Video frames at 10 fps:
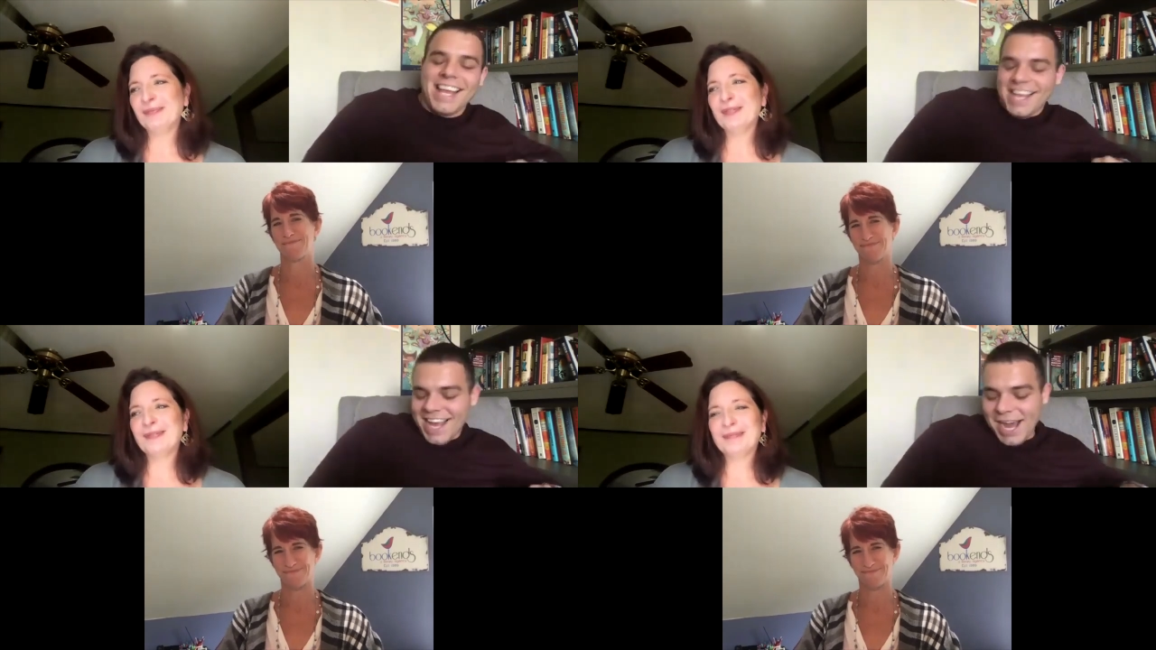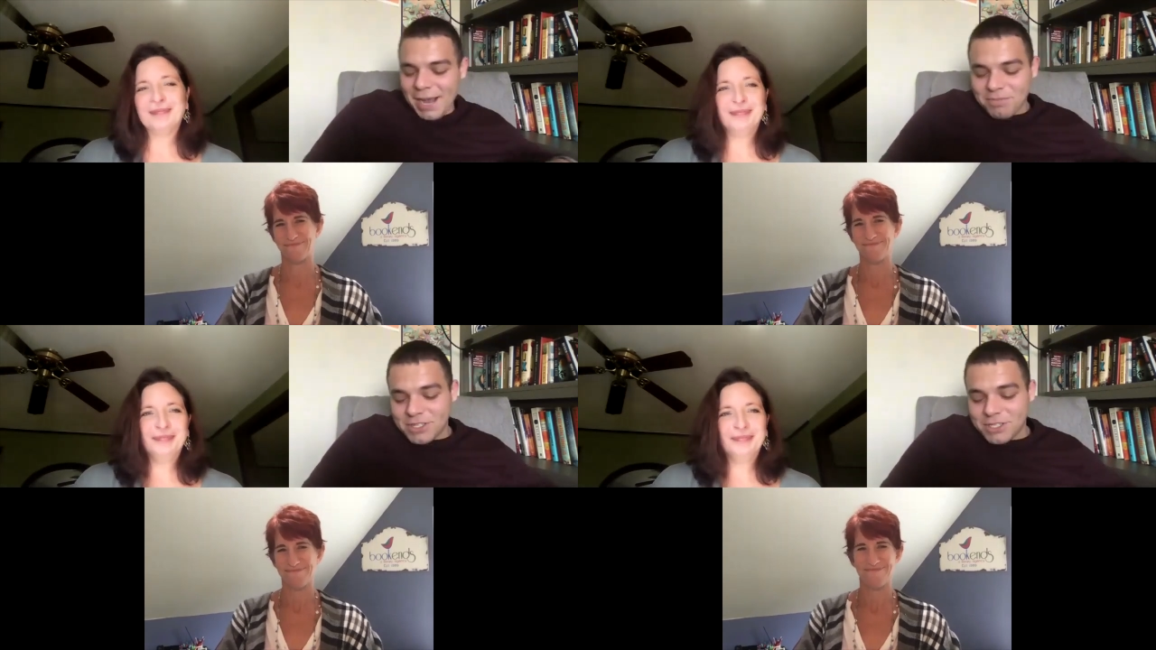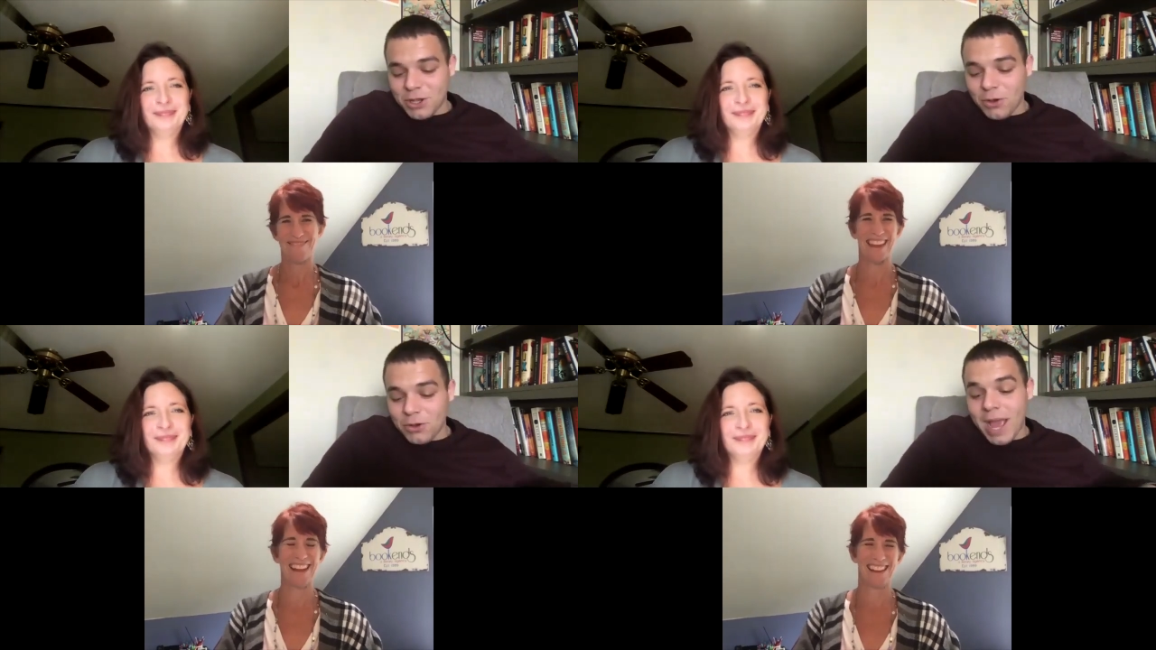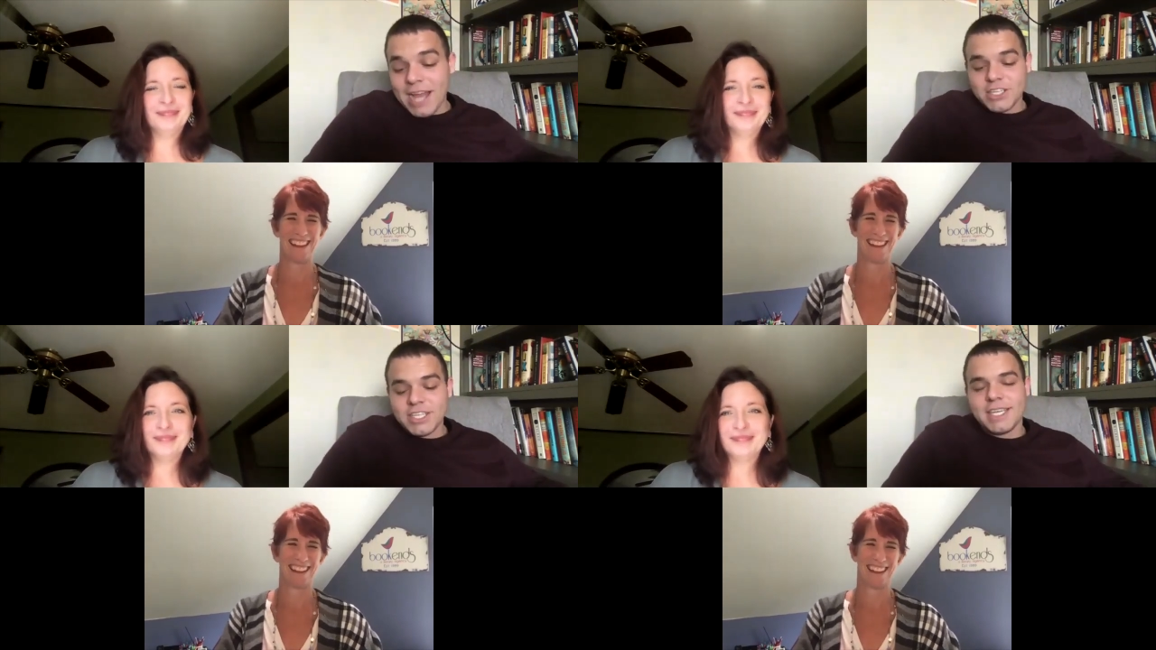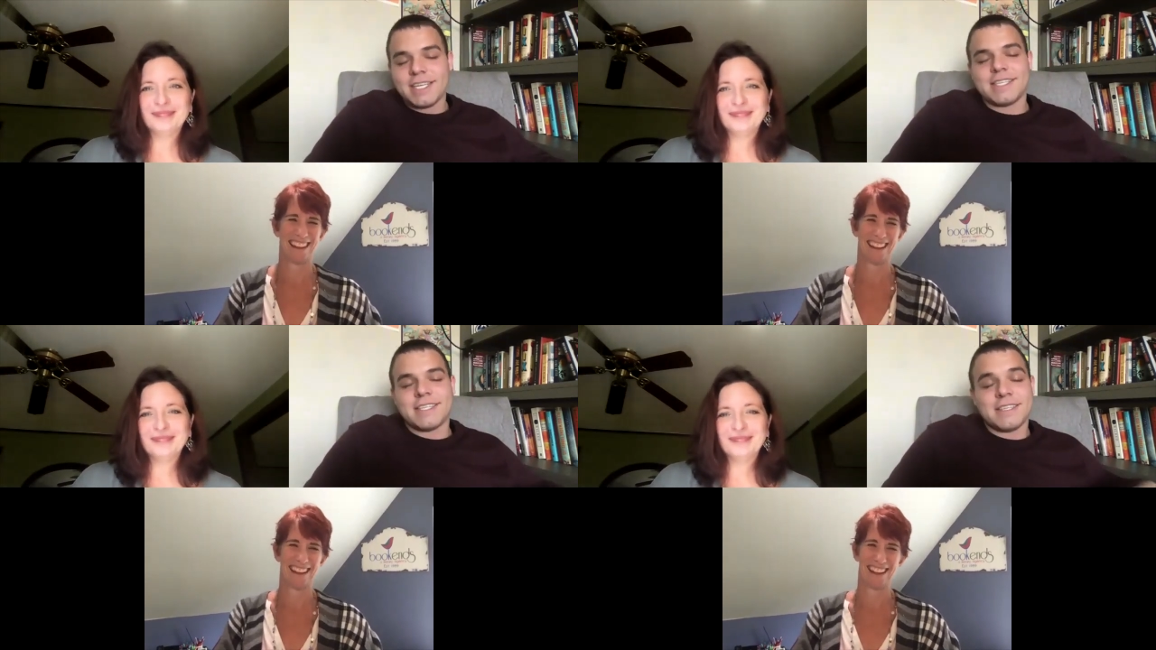Speaker 1: Yep. Um, so you
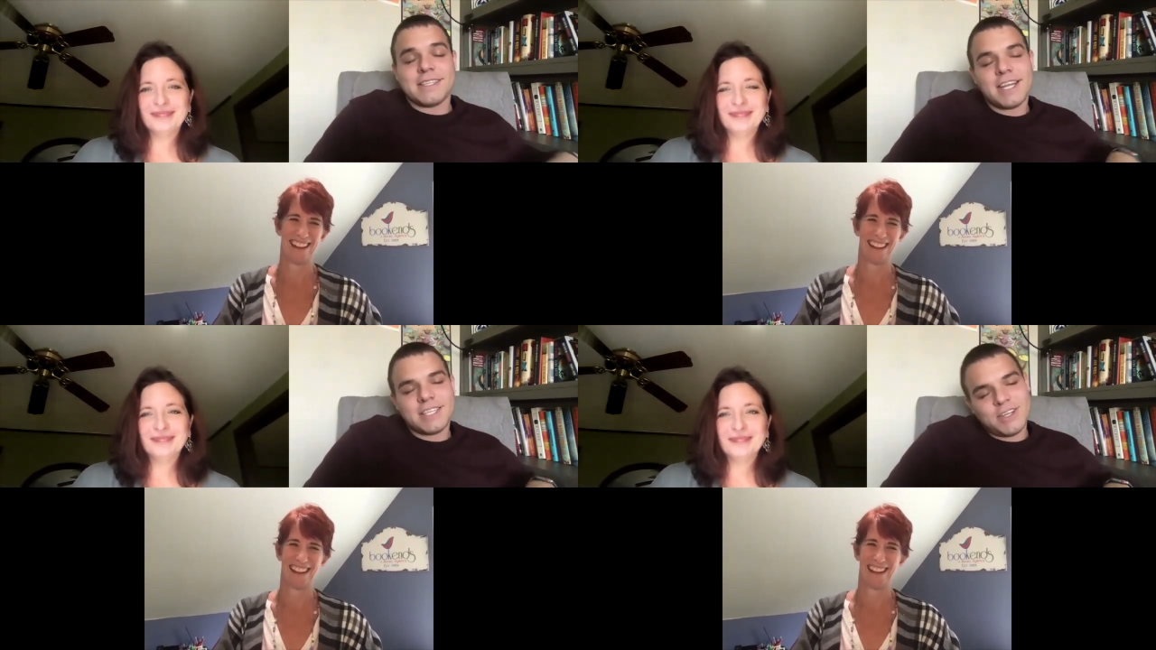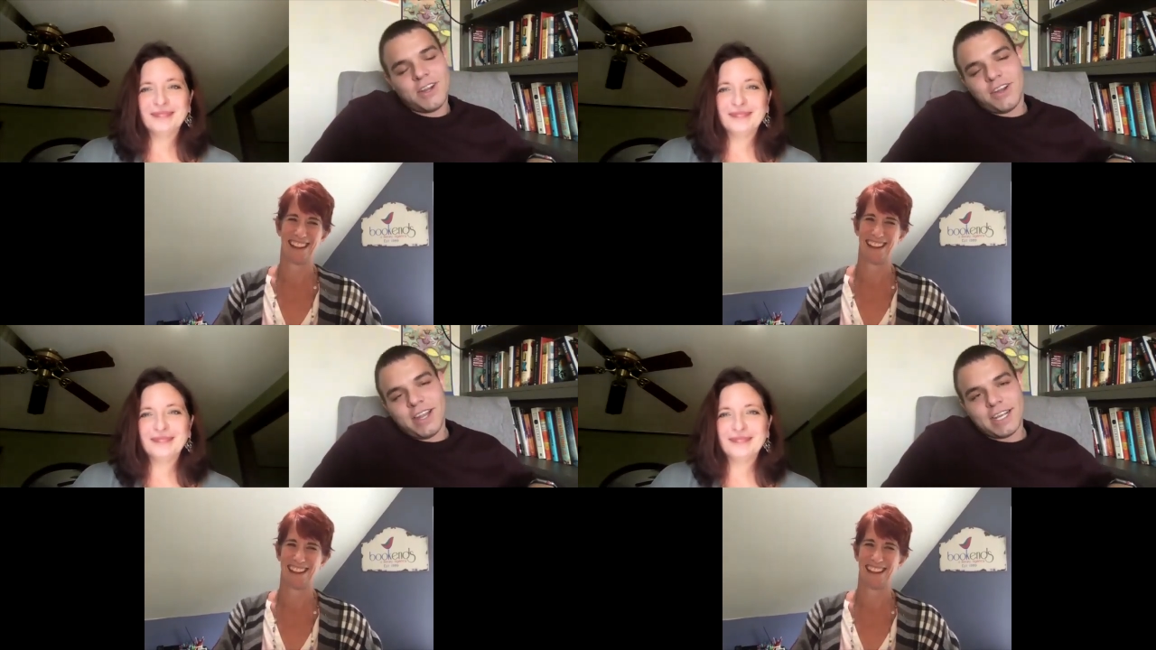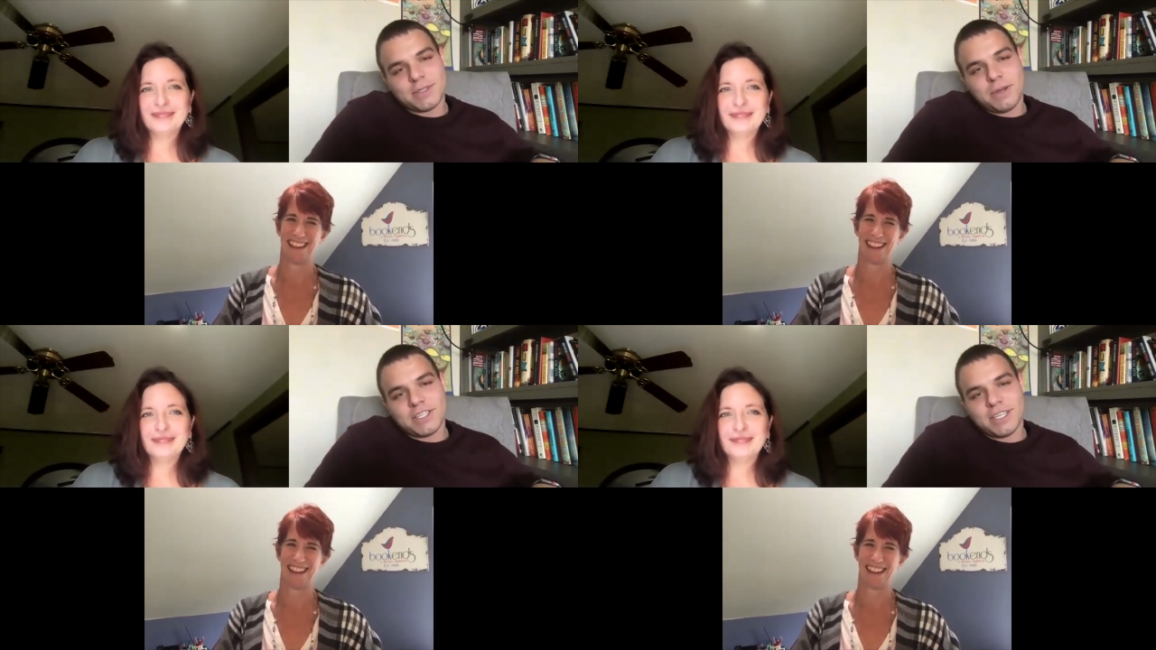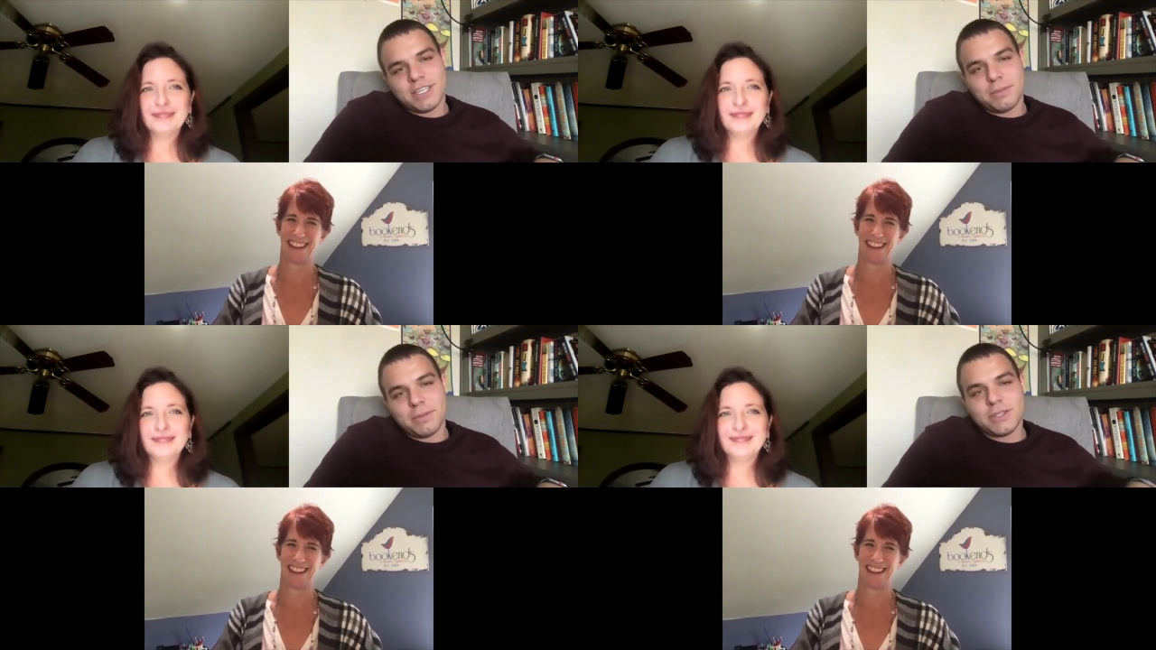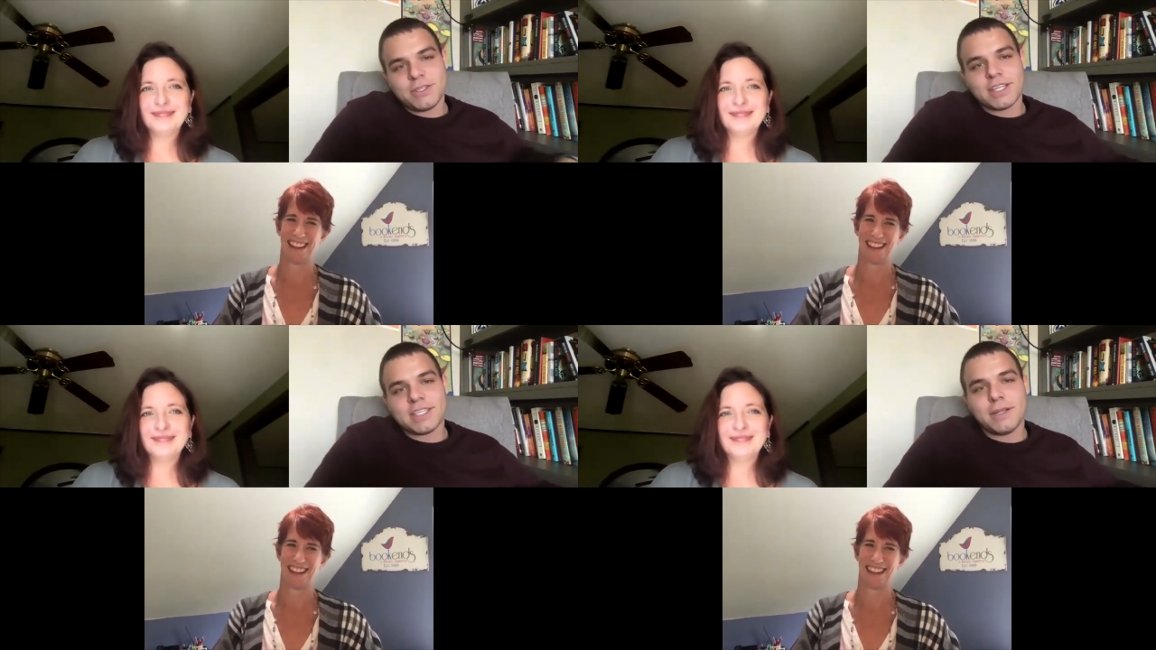actually touched on our next question a little bit. You
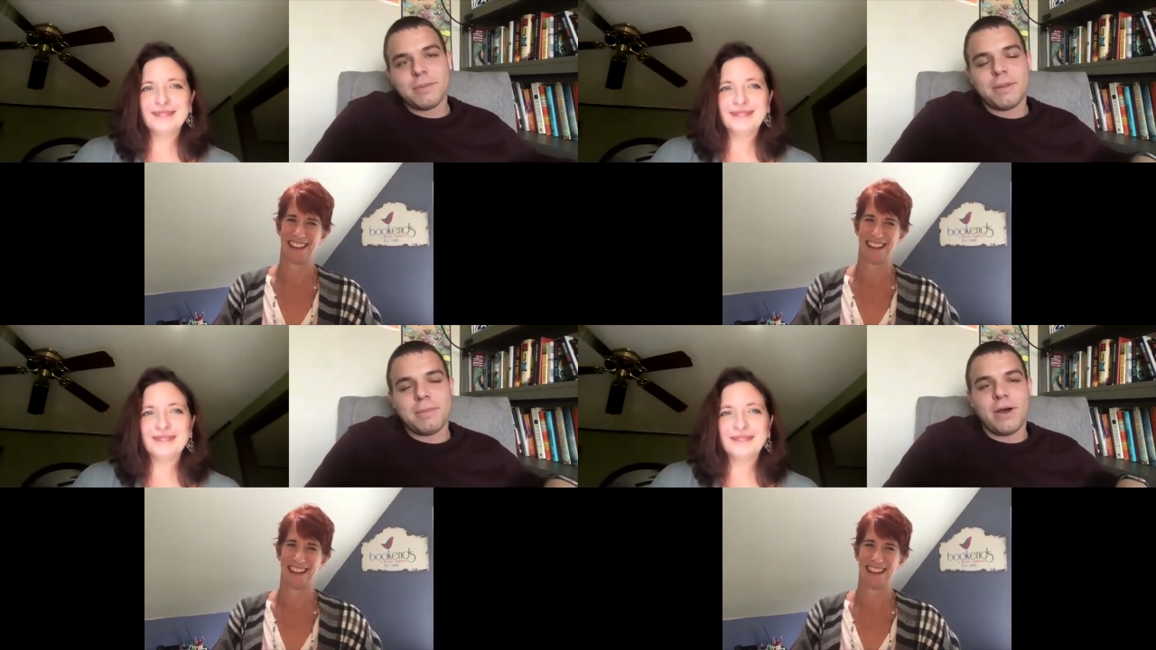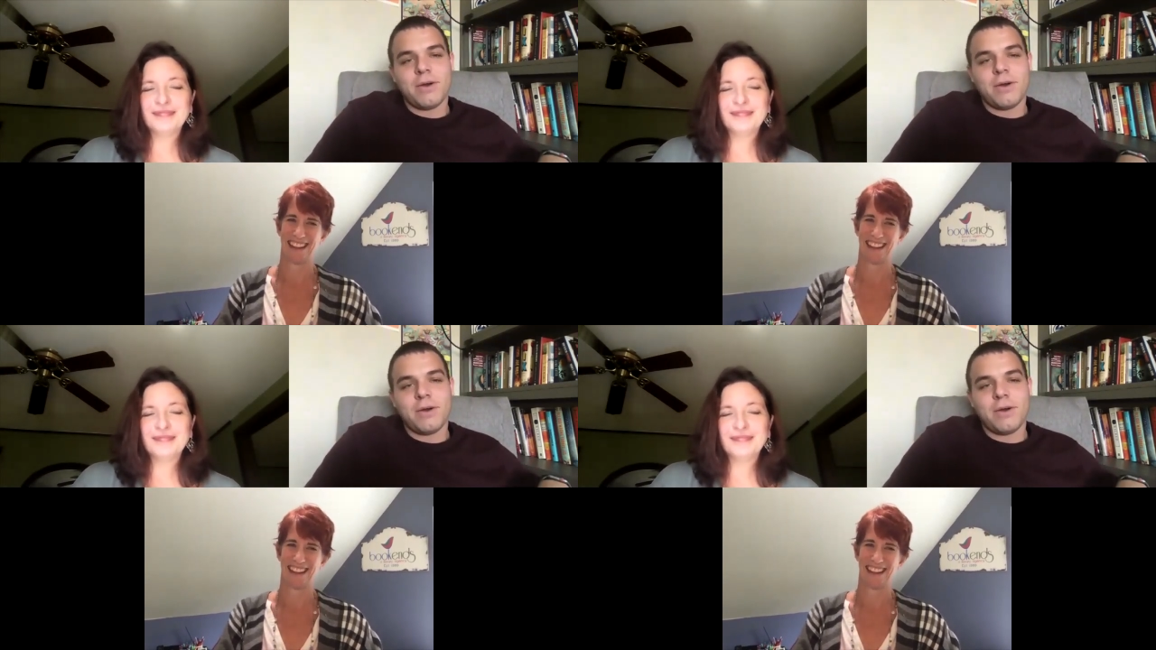talked a little bit about